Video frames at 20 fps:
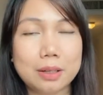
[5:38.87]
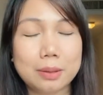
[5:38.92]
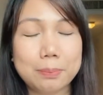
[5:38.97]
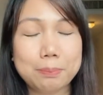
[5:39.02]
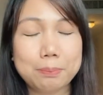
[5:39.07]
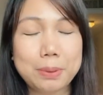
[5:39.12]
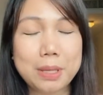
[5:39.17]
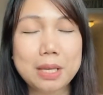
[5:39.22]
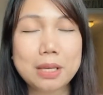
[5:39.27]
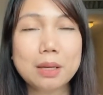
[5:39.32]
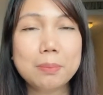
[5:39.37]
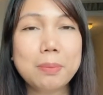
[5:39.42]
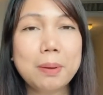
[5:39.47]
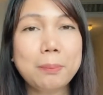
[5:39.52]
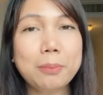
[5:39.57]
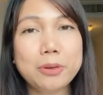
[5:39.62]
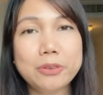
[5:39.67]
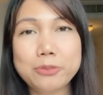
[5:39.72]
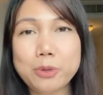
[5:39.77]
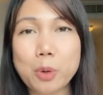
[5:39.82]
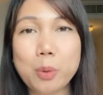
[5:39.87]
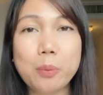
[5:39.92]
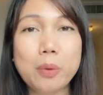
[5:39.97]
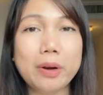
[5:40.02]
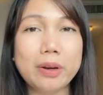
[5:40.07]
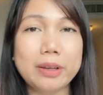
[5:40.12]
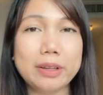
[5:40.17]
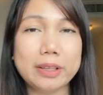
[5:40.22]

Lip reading: being a member of OWA